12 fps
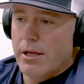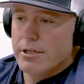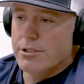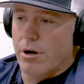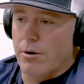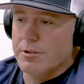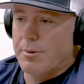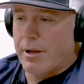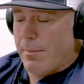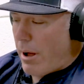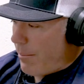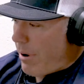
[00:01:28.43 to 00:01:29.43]
So speaking
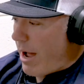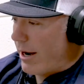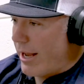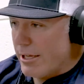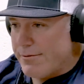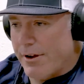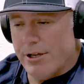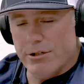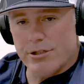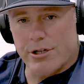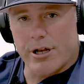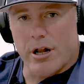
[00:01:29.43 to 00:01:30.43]
about podcast
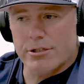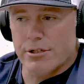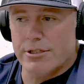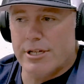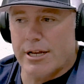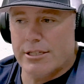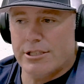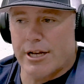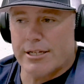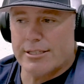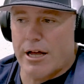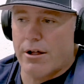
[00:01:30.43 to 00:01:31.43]
venues, you can also
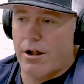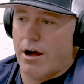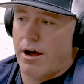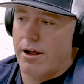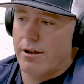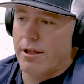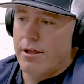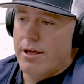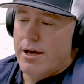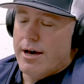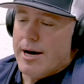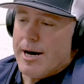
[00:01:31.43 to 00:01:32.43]
check us out
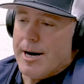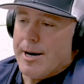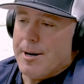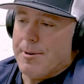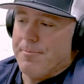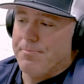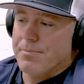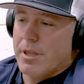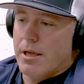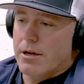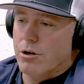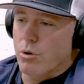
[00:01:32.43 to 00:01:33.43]
on
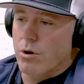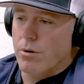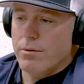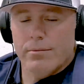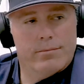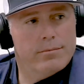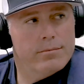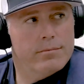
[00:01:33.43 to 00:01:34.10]
Google,